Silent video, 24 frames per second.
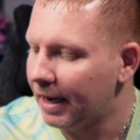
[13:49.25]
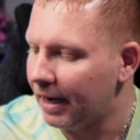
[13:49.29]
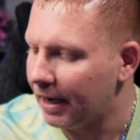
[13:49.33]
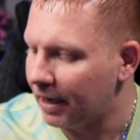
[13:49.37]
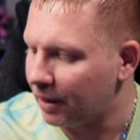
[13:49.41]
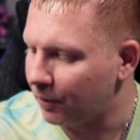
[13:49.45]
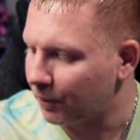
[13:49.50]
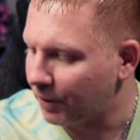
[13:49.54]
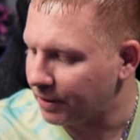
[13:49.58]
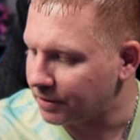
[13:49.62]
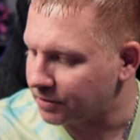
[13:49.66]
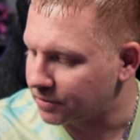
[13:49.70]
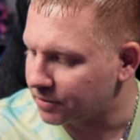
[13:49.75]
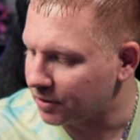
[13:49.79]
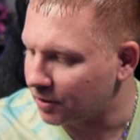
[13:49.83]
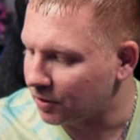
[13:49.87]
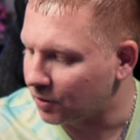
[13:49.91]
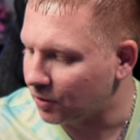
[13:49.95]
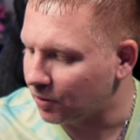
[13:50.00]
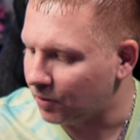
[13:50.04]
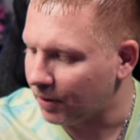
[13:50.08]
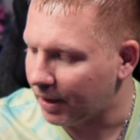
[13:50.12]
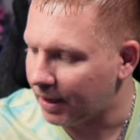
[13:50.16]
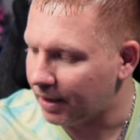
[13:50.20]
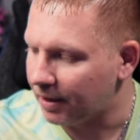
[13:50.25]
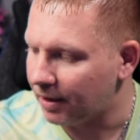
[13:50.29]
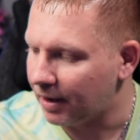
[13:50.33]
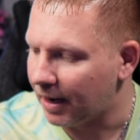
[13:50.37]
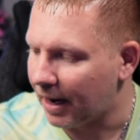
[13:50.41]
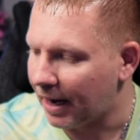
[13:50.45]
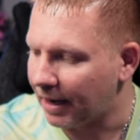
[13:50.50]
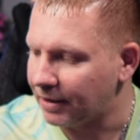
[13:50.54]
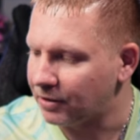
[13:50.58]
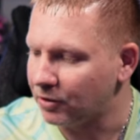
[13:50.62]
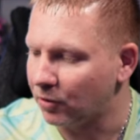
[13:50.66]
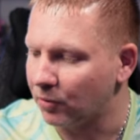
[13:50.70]
Anyway, so
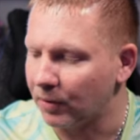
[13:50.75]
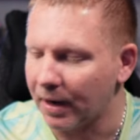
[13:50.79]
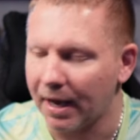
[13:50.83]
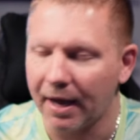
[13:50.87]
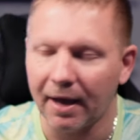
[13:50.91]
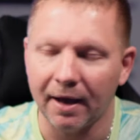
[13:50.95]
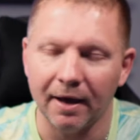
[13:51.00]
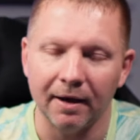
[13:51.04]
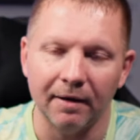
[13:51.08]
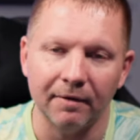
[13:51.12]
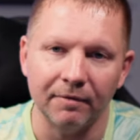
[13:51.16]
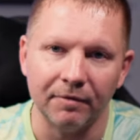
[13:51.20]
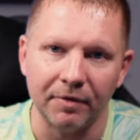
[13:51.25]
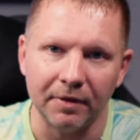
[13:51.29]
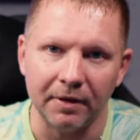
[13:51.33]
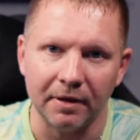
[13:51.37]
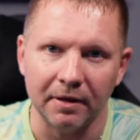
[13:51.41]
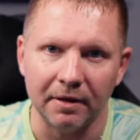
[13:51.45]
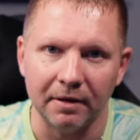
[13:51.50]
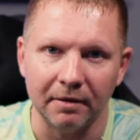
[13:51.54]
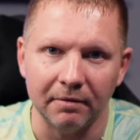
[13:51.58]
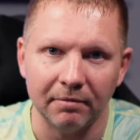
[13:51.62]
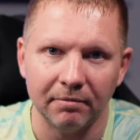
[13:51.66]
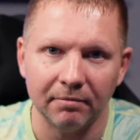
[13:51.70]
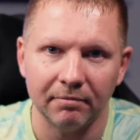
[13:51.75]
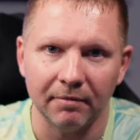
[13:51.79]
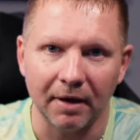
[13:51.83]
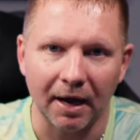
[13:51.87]
I don't have the,